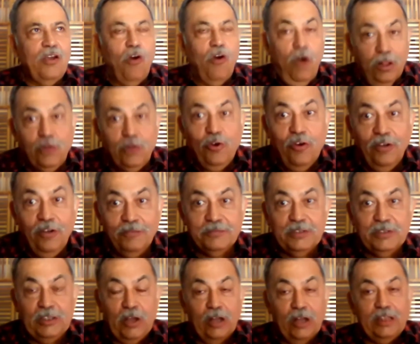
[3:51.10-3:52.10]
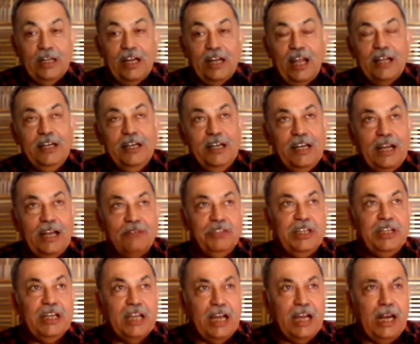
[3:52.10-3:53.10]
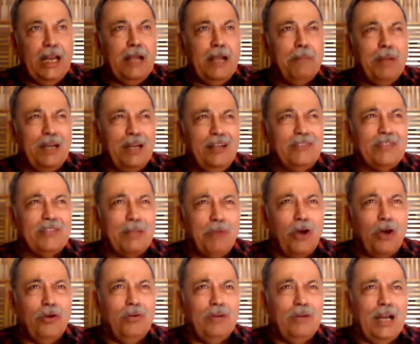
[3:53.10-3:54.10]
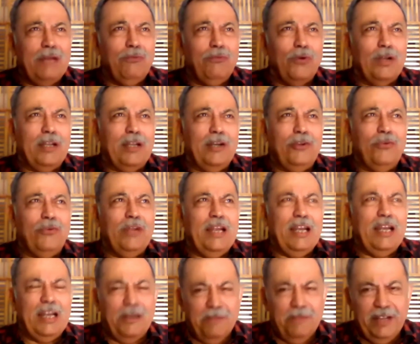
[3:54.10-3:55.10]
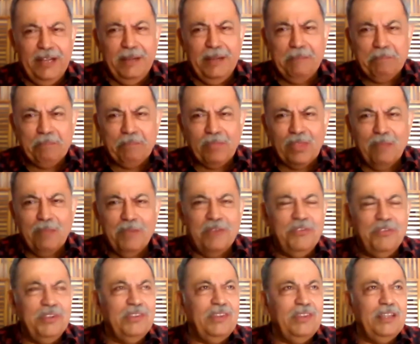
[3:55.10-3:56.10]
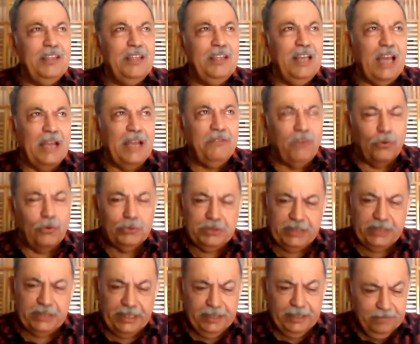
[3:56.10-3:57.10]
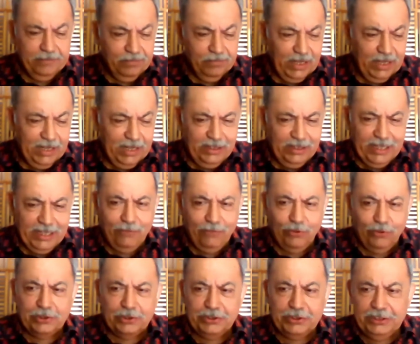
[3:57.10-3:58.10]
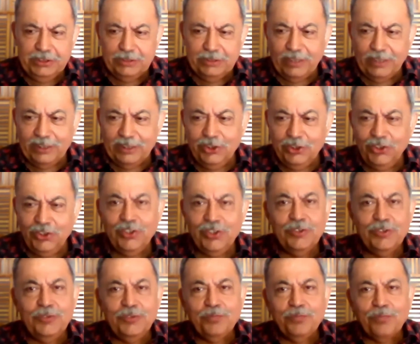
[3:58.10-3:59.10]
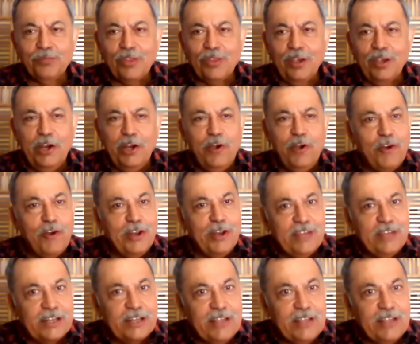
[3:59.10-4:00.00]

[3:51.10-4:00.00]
Although, not that I didn't have the inkling, but somehow I wanted to get away, maybe see the life outside. And that was the reason when the entrance